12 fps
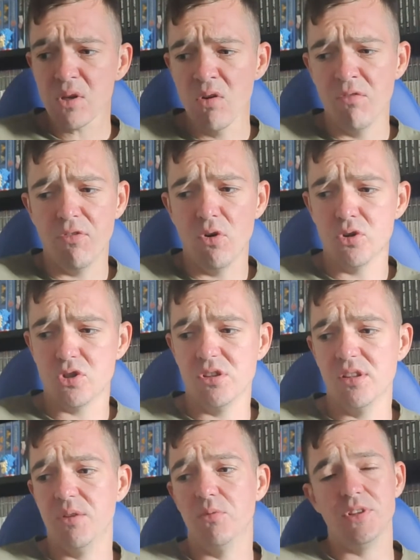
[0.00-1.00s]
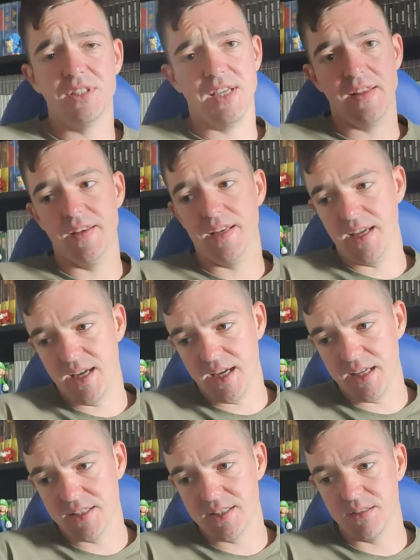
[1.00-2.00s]
Unfortunately, they wouldn't take the
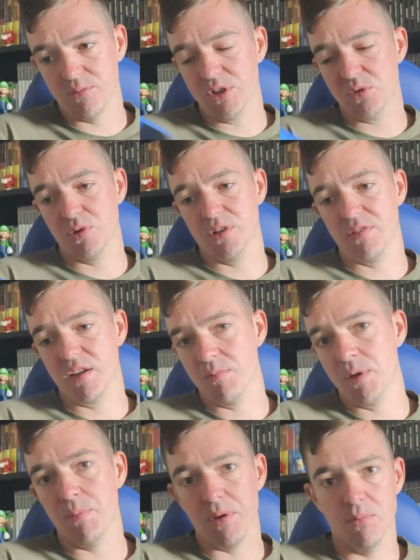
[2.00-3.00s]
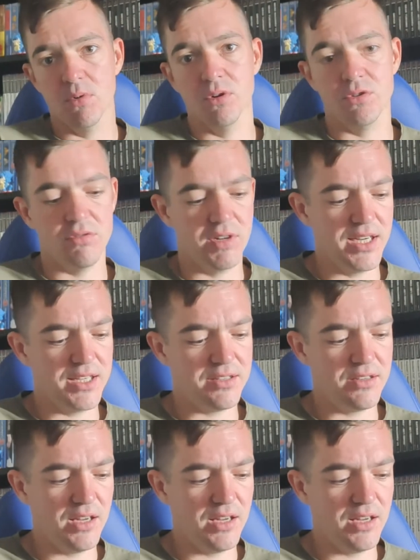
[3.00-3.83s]
DS, which would have given me a bit more trade